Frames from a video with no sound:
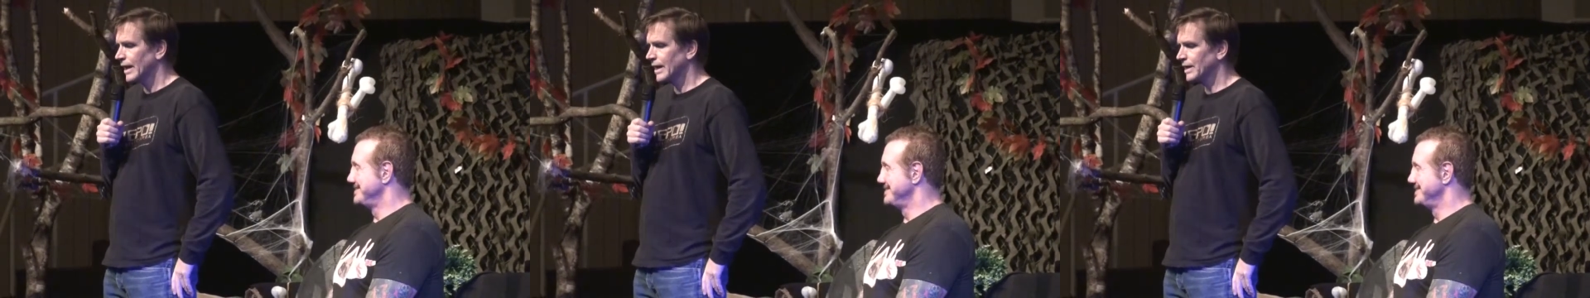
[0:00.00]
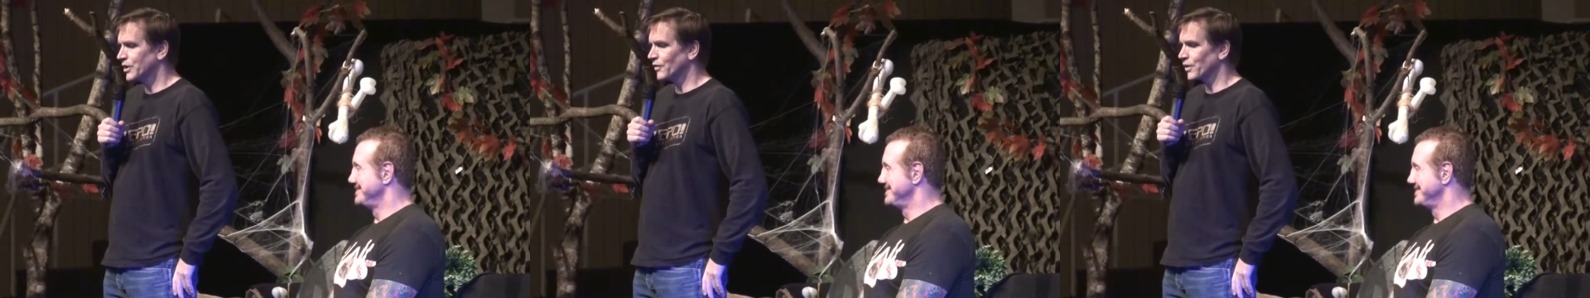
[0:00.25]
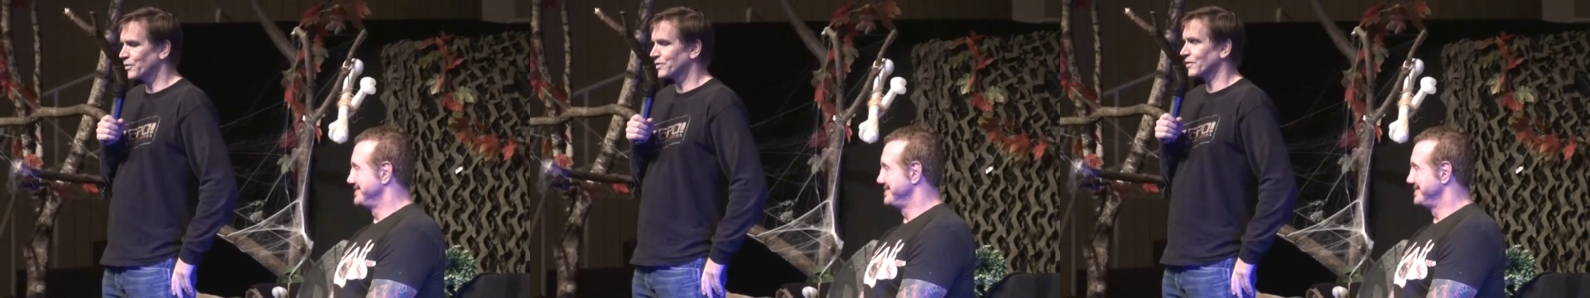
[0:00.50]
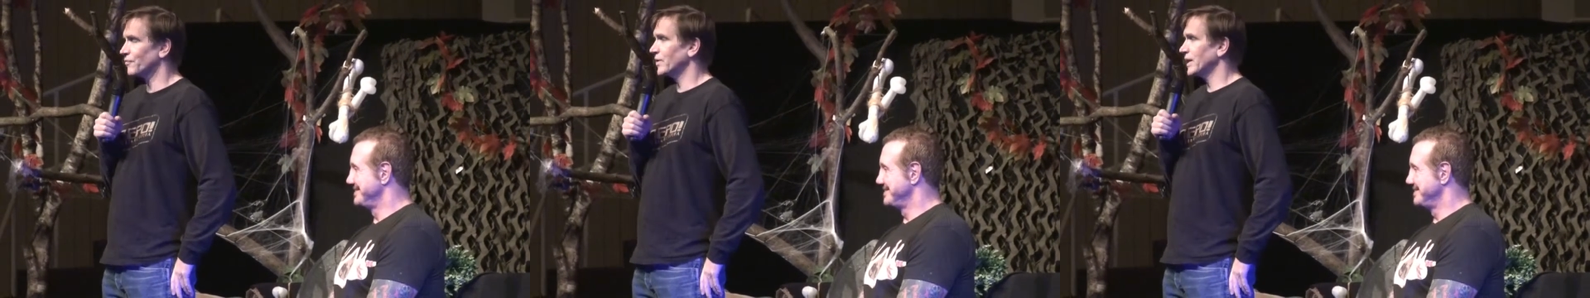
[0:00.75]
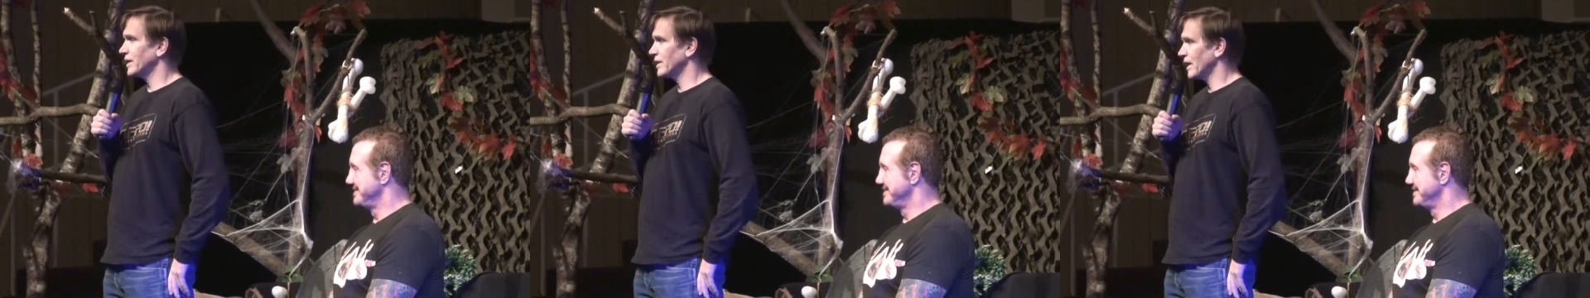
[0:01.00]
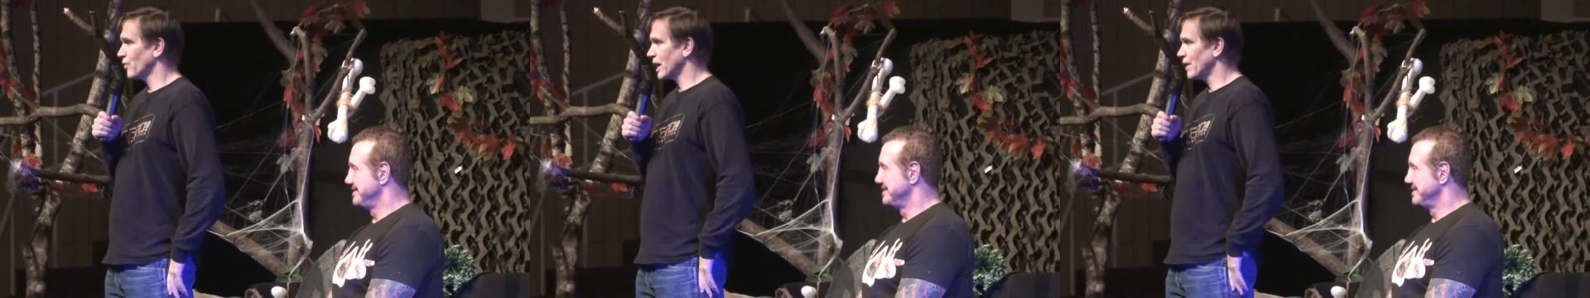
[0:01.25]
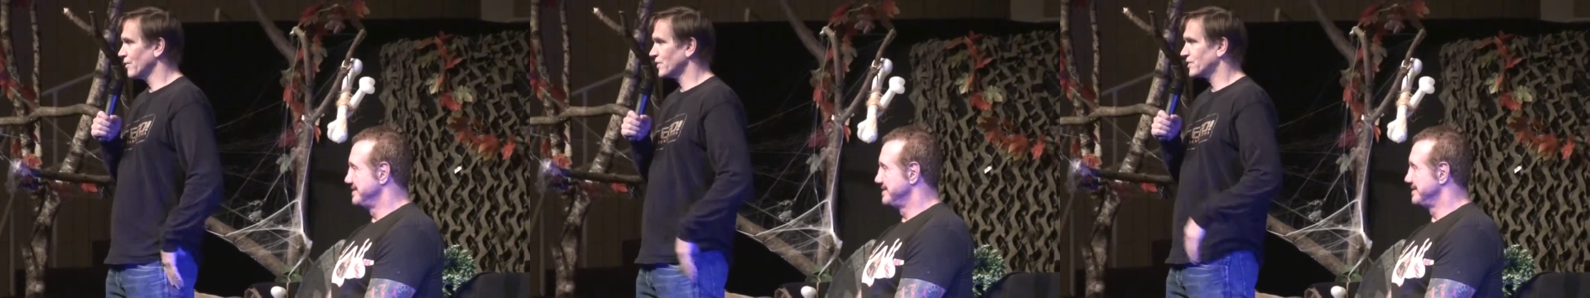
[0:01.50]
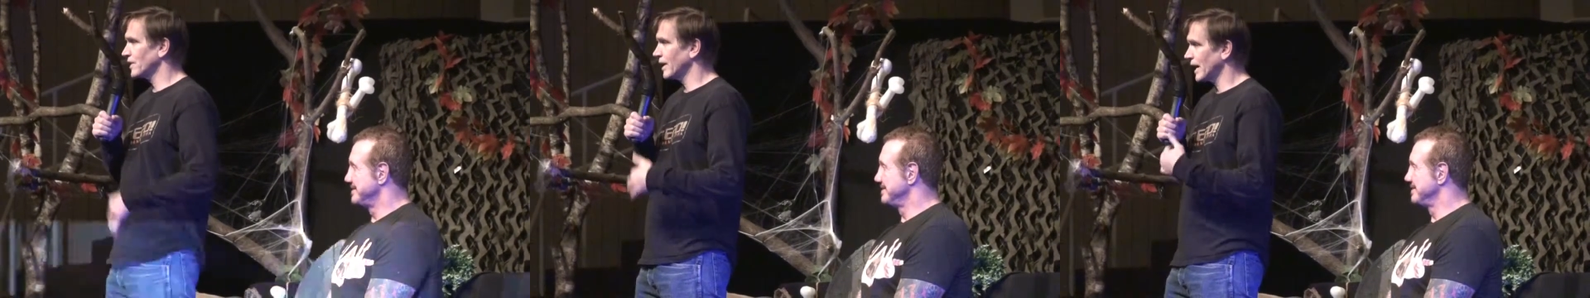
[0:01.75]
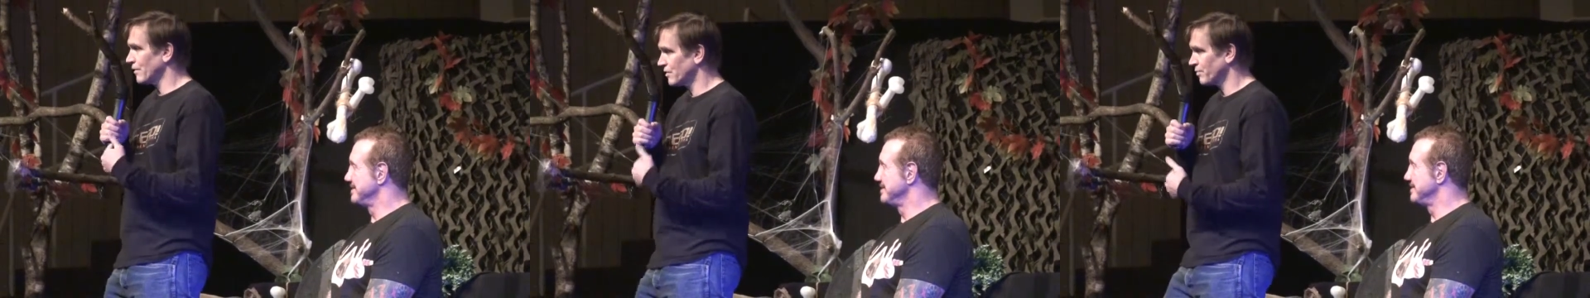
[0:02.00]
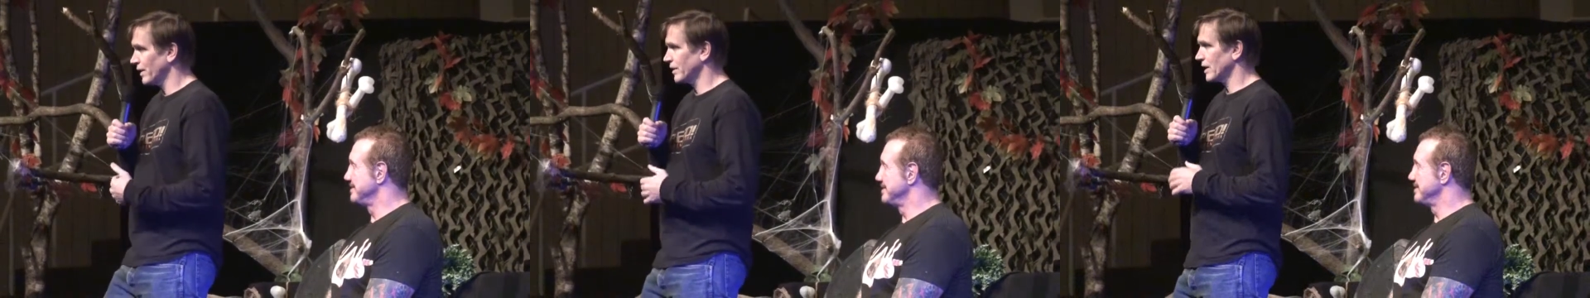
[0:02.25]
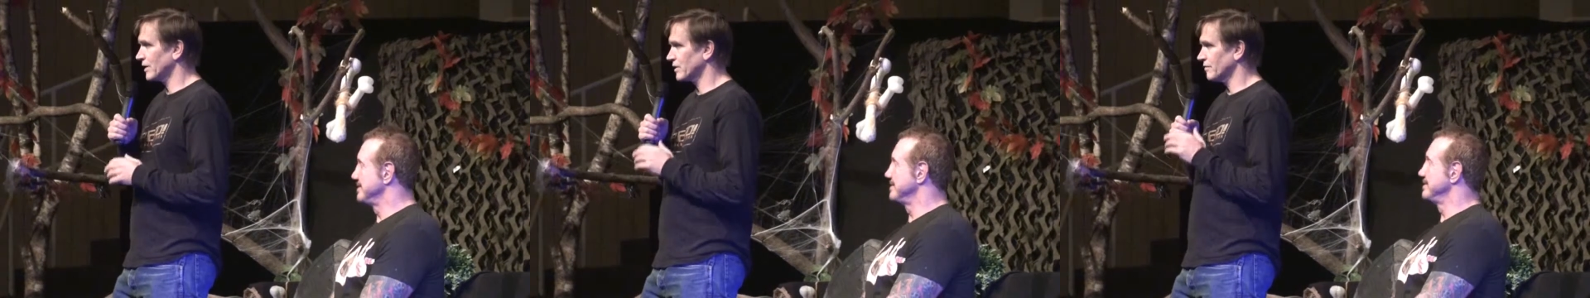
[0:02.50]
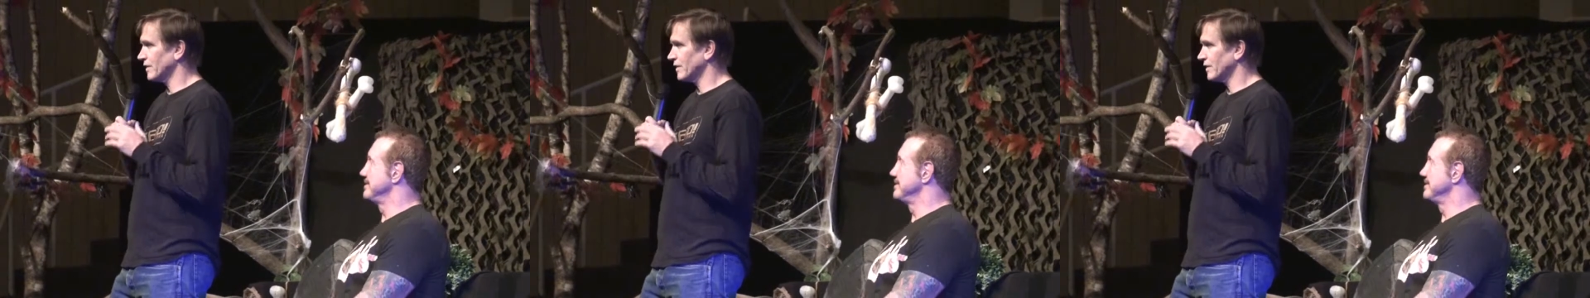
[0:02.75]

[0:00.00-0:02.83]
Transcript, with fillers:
Speaker 1: you know, there was a funny day where I was sitting, I was playing Dr. Von